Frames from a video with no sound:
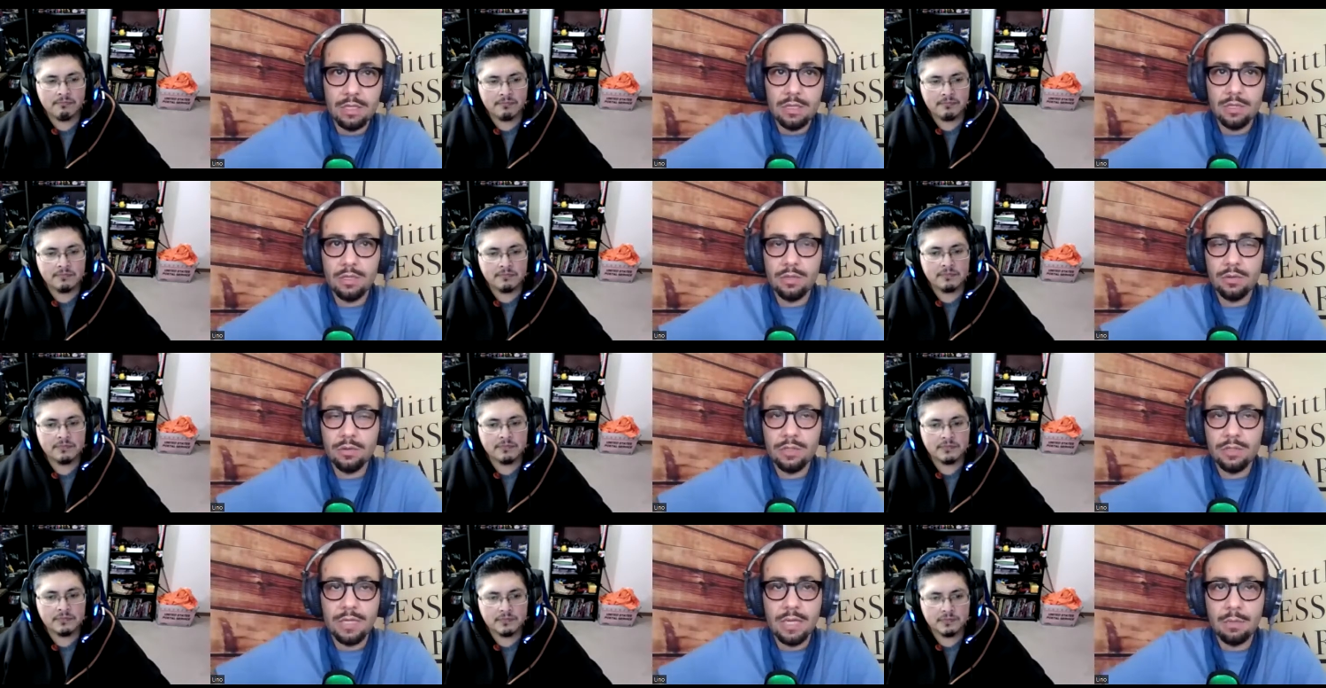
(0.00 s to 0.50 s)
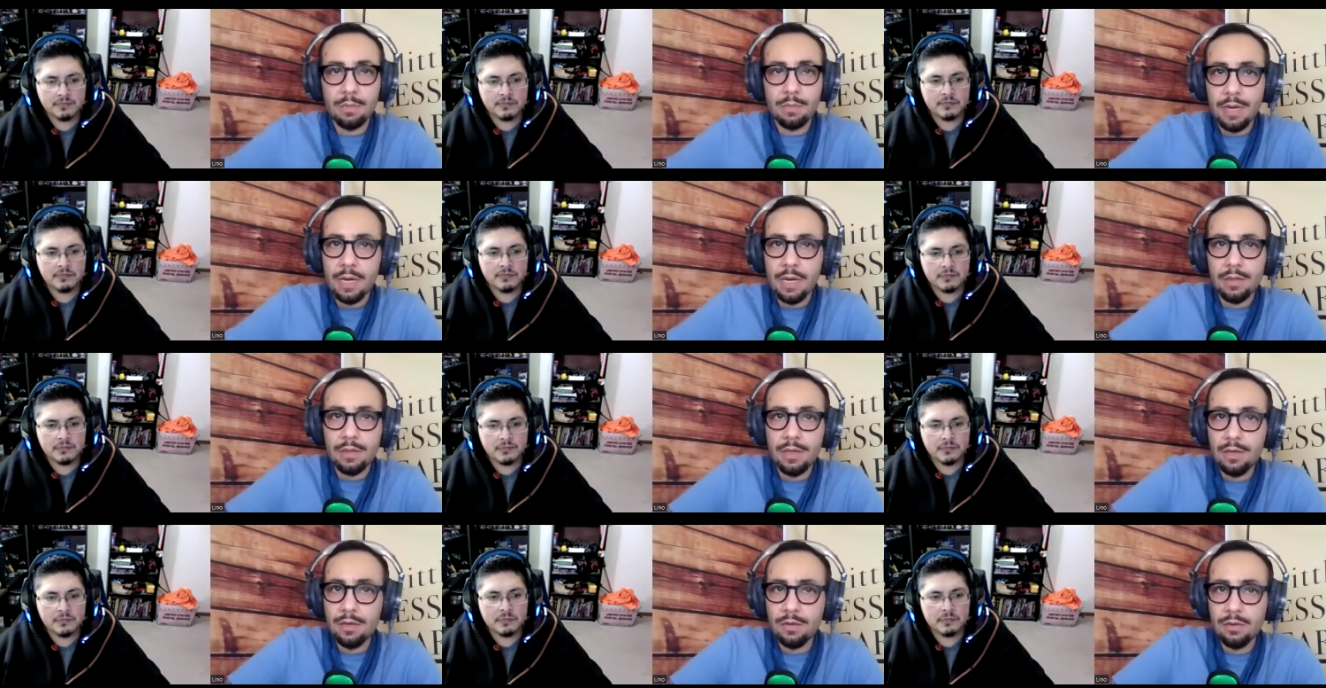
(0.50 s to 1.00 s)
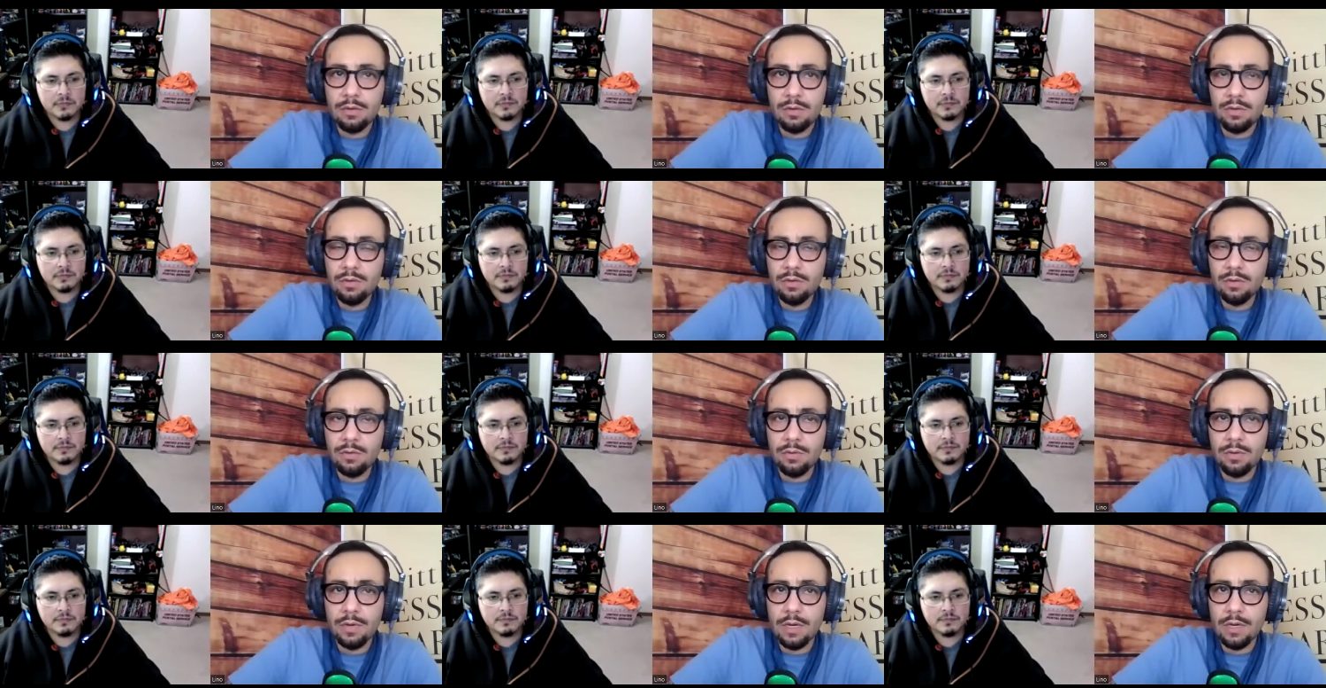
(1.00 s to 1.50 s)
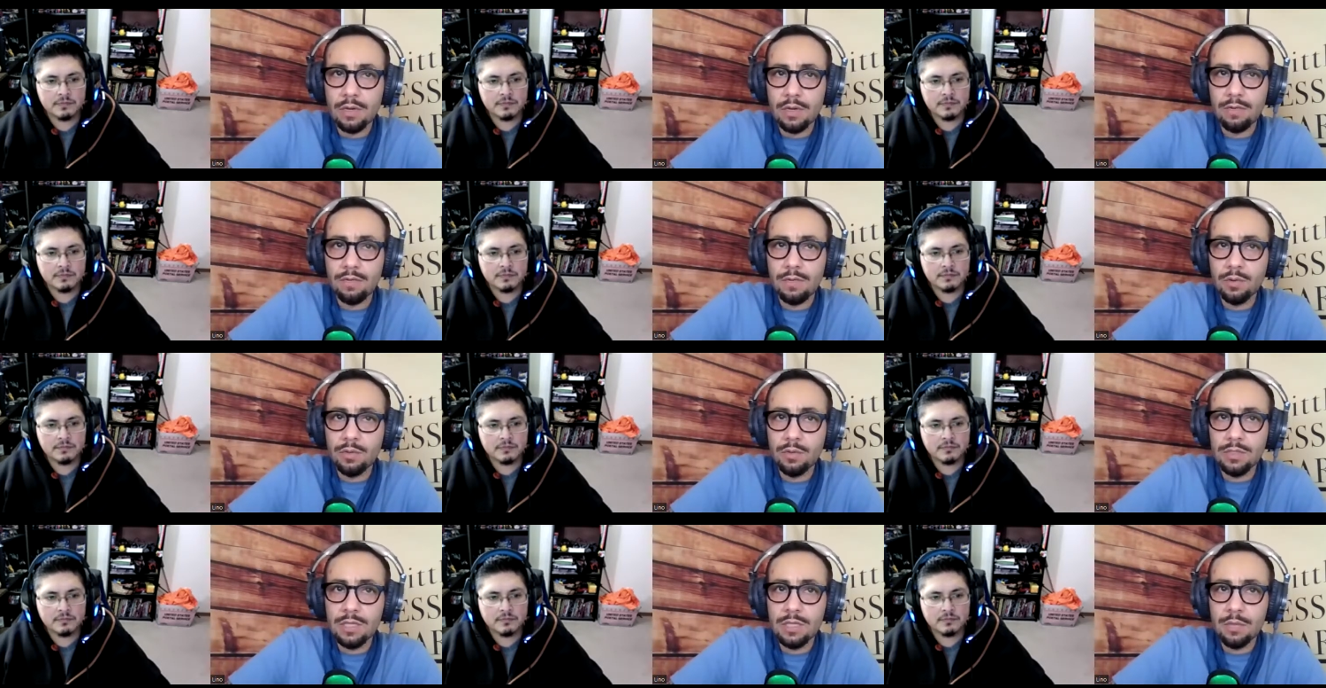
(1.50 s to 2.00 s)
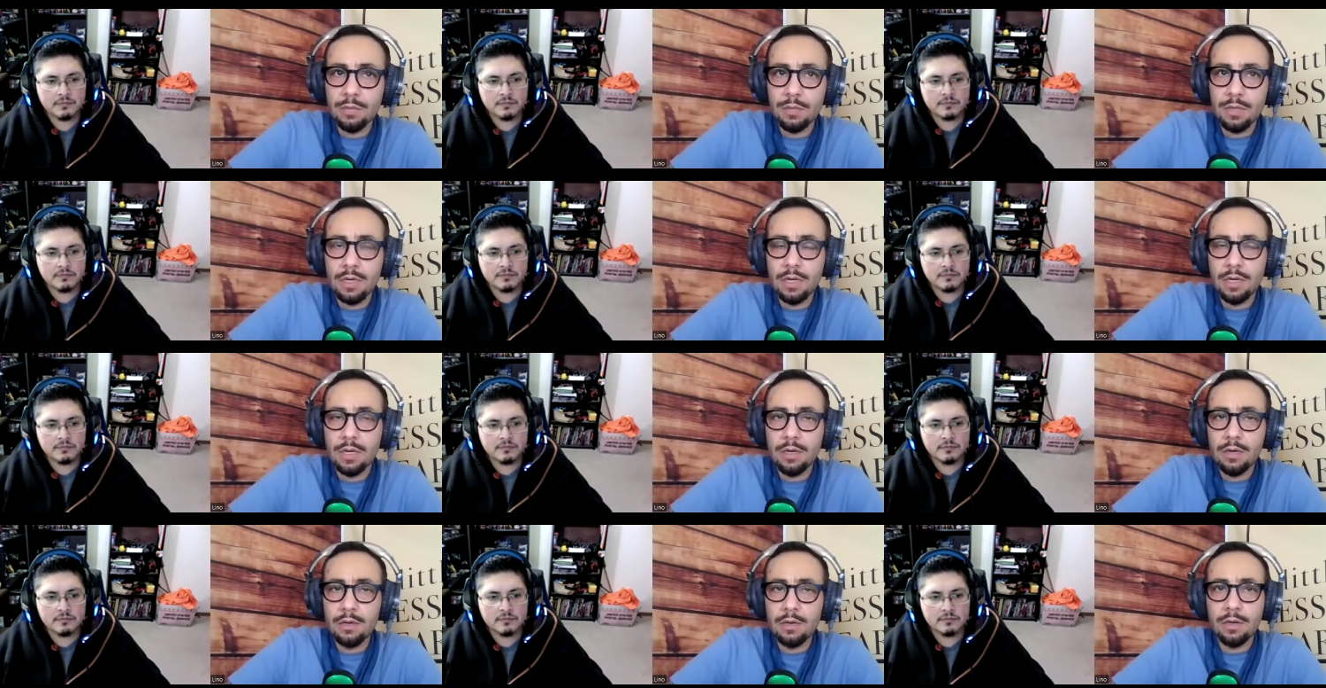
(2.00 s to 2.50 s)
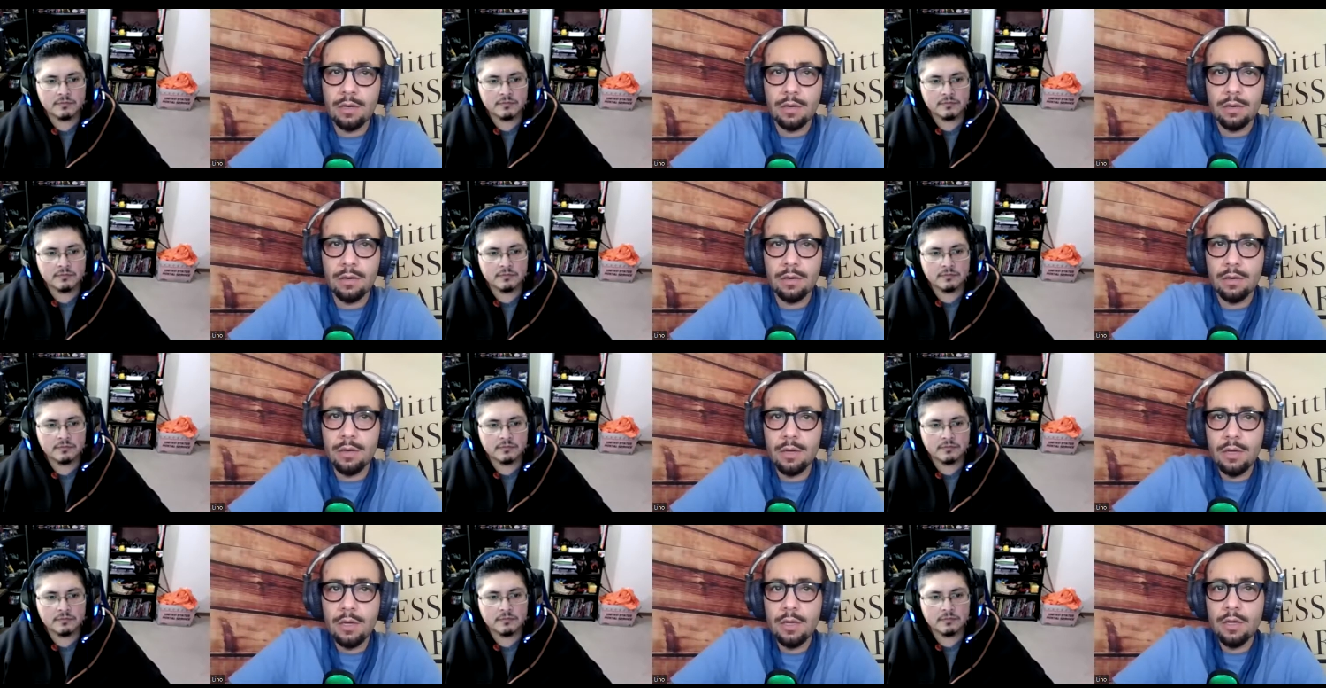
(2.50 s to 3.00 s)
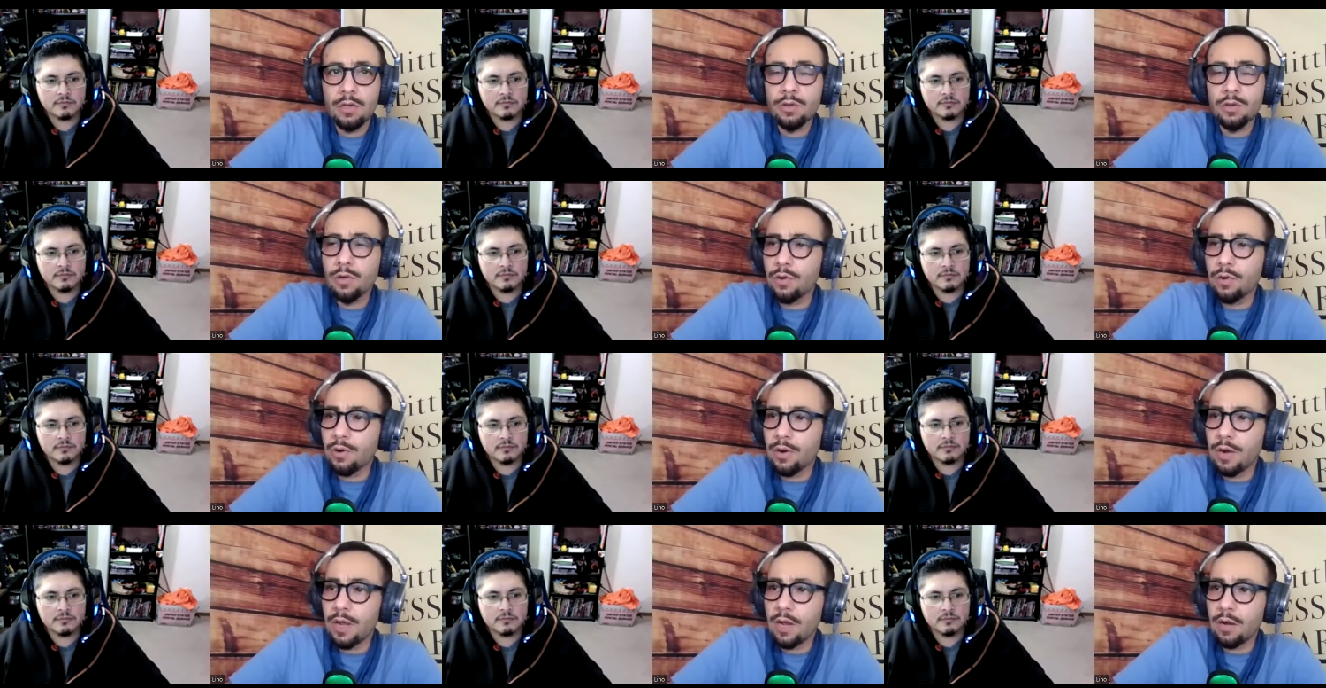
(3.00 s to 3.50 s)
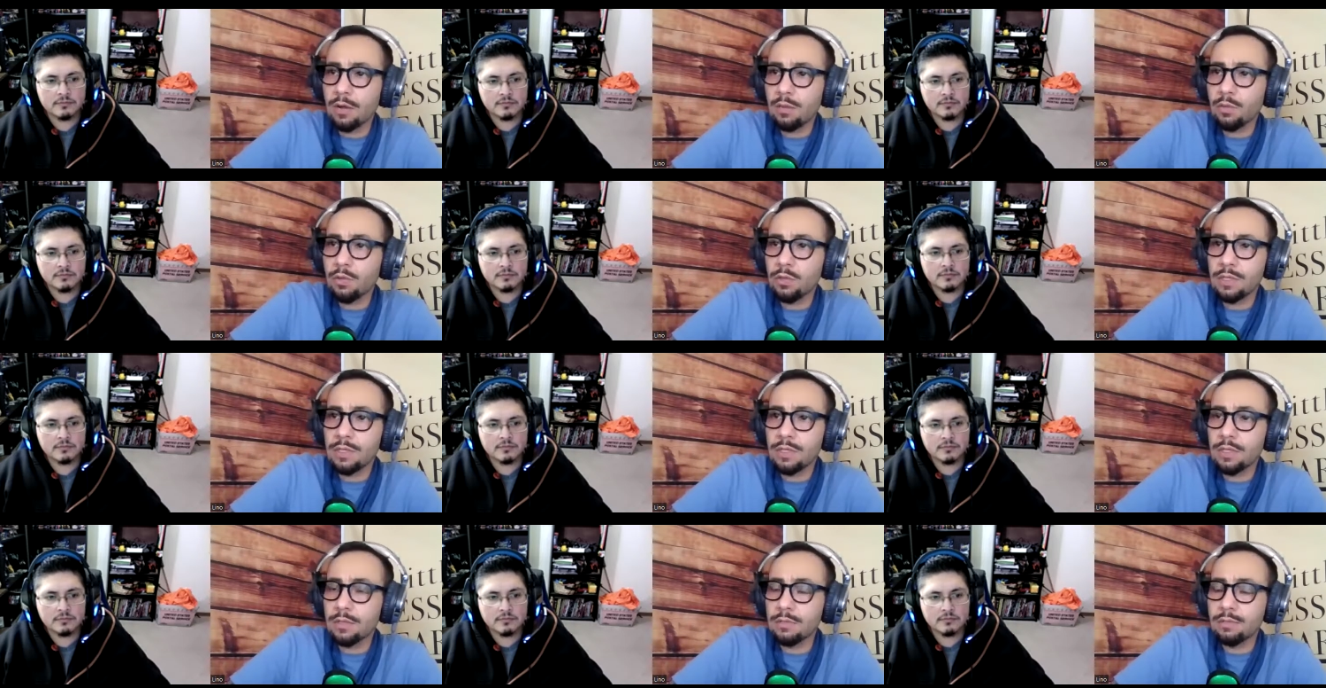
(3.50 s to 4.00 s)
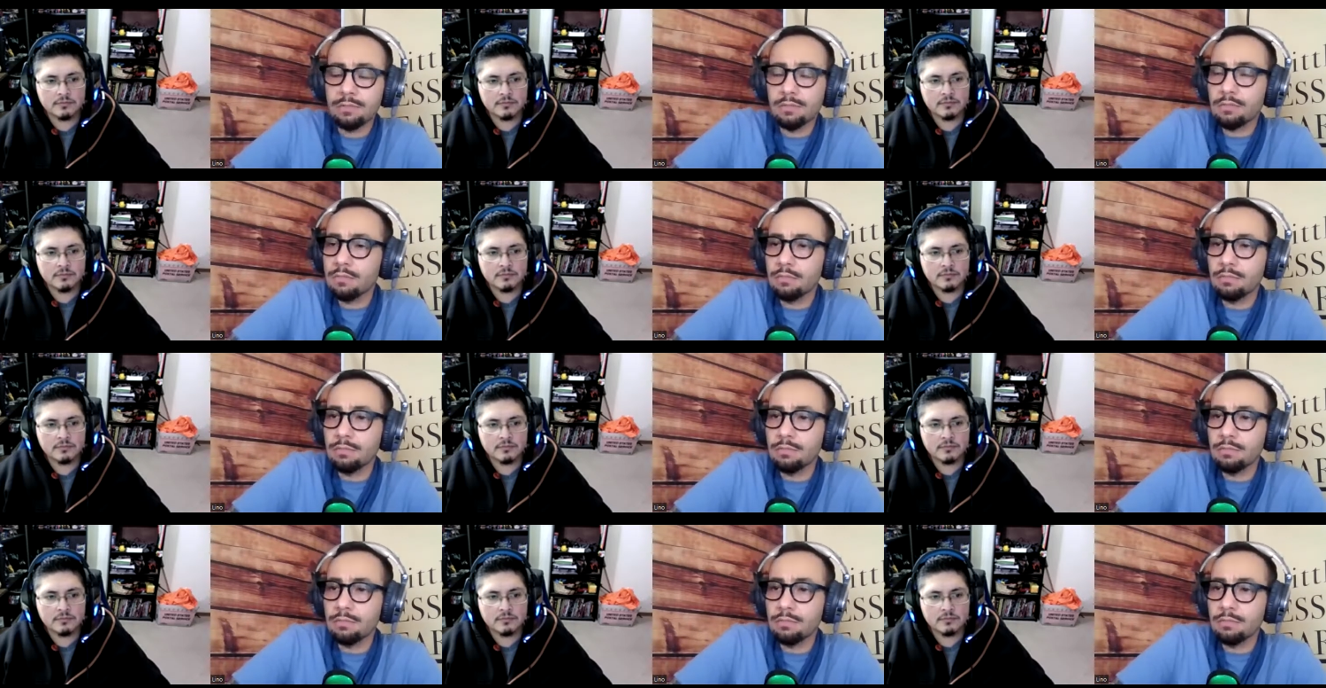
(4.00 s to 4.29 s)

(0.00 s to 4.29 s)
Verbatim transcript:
Speaker 1: Because it was like back then too. Like if it was time to hunt and you heard animals